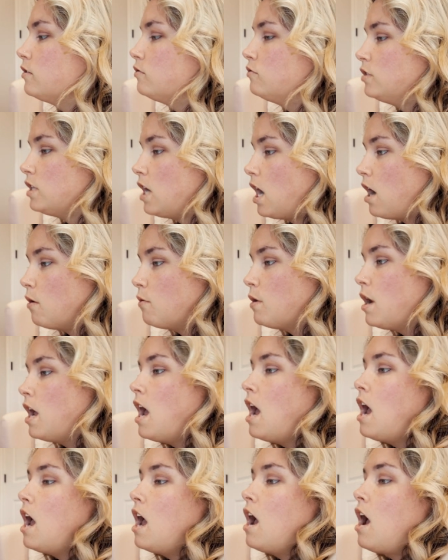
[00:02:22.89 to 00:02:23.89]
So,
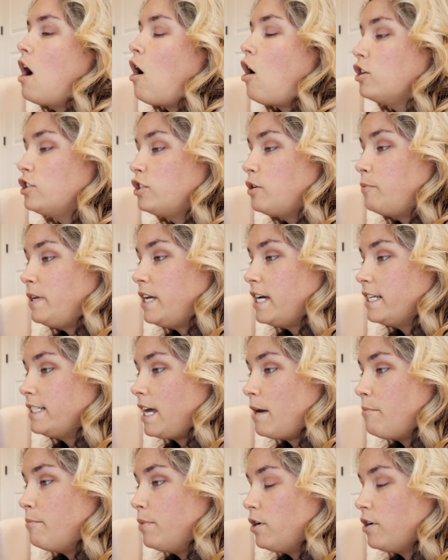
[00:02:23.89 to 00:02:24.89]
also because
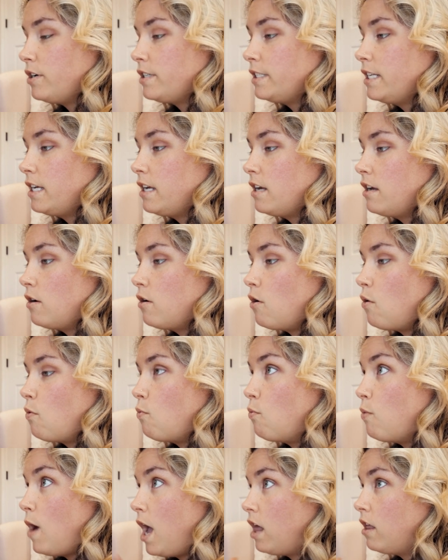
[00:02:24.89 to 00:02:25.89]
I booked
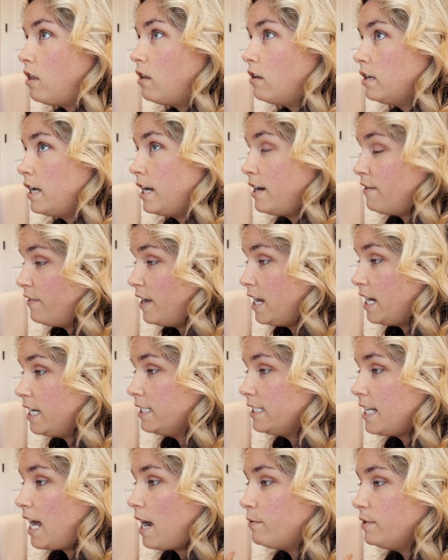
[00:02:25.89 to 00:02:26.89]
well in
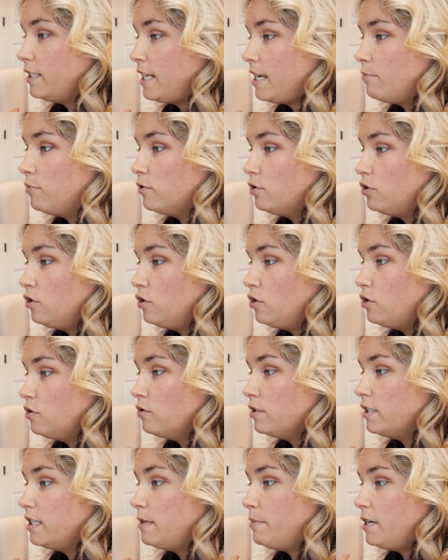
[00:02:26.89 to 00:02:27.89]
advance, I was able to
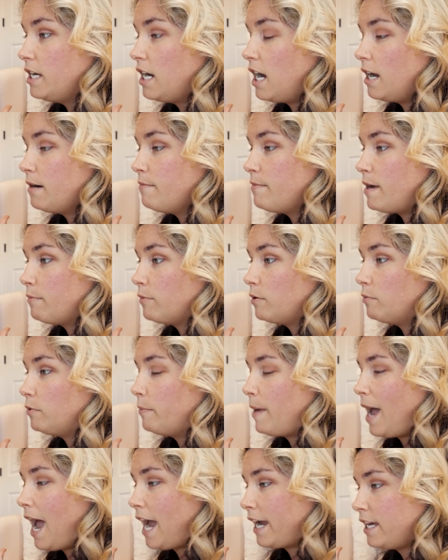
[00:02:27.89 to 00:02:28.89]
use the Beyond Memorable
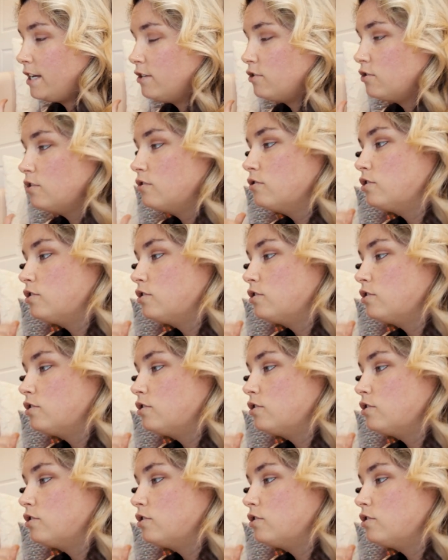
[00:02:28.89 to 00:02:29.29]
package.